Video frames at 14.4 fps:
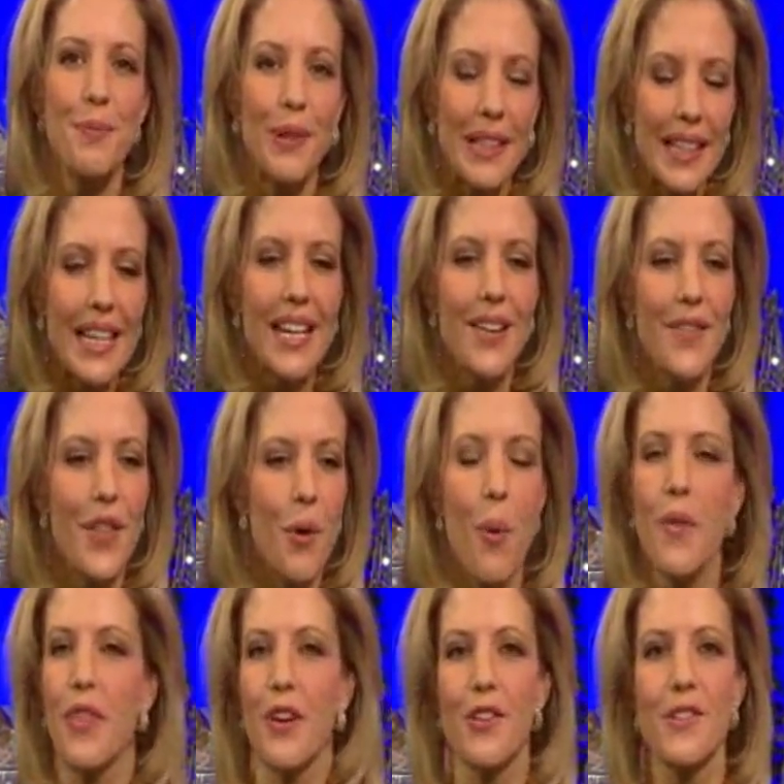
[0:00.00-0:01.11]
believe that
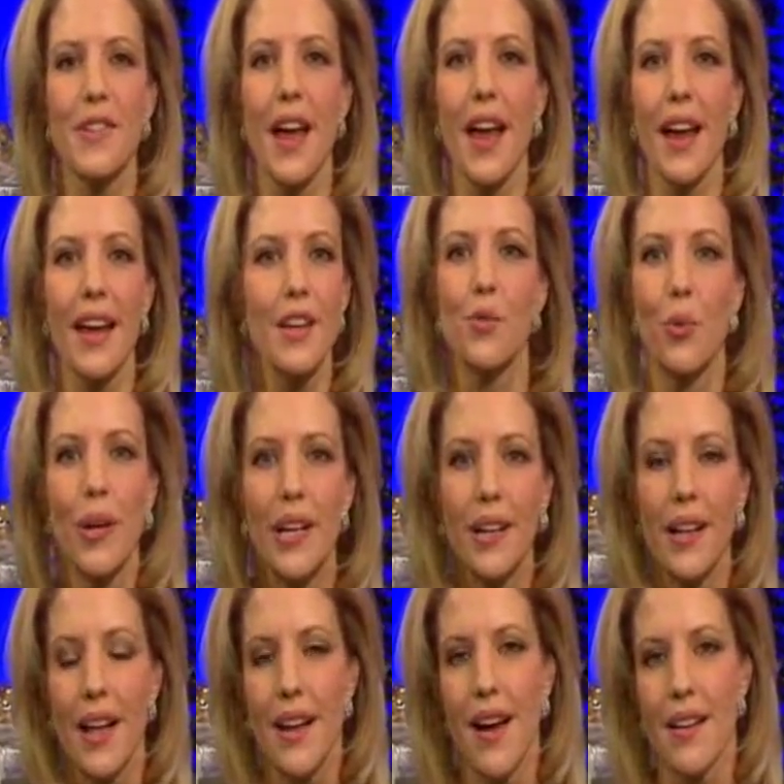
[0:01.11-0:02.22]
what they're saying is
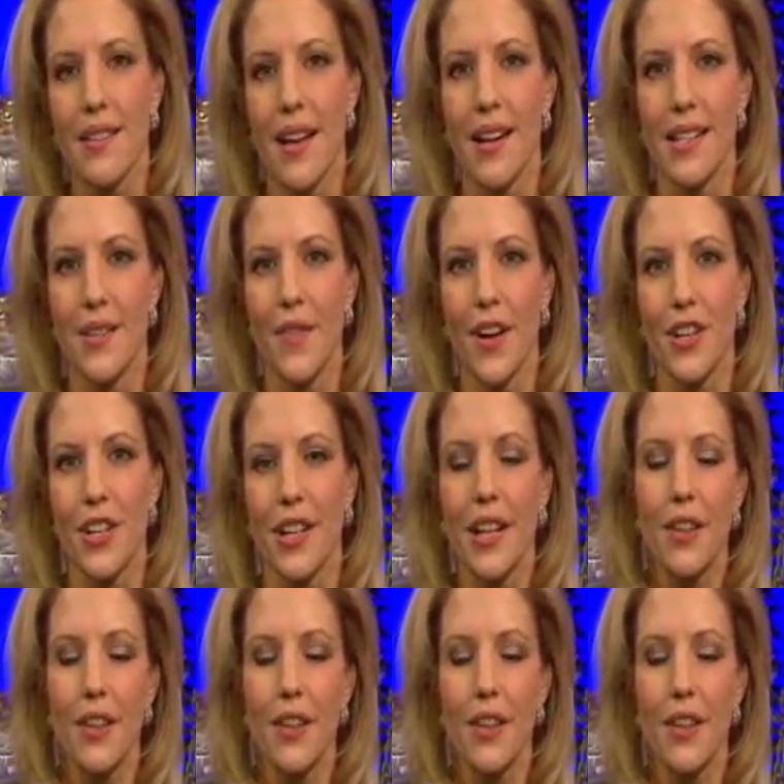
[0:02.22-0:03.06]
real and not science fiction,